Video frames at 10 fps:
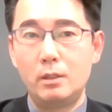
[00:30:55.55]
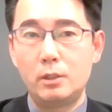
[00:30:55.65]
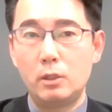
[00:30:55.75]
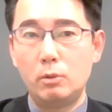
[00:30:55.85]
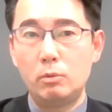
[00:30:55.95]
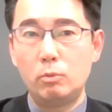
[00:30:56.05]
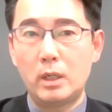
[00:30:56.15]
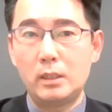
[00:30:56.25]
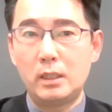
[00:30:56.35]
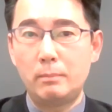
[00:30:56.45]
So
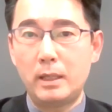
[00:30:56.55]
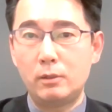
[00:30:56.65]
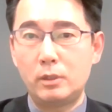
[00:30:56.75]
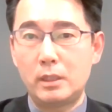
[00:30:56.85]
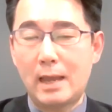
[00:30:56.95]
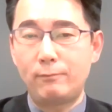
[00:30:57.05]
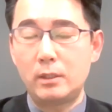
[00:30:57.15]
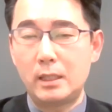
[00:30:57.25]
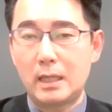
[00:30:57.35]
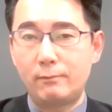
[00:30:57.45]
what about
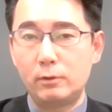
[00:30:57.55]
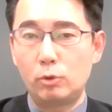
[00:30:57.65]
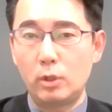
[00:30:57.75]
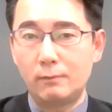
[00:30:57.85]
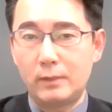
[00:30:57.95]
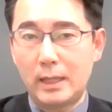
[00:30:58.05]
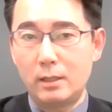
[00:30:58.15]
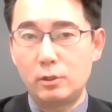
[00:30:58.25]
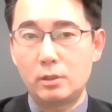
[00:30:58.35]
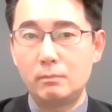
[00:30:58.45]
after 11 or 12
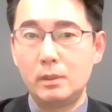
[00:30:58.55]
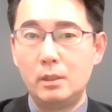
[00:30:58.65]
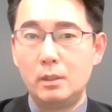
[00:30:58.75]
days?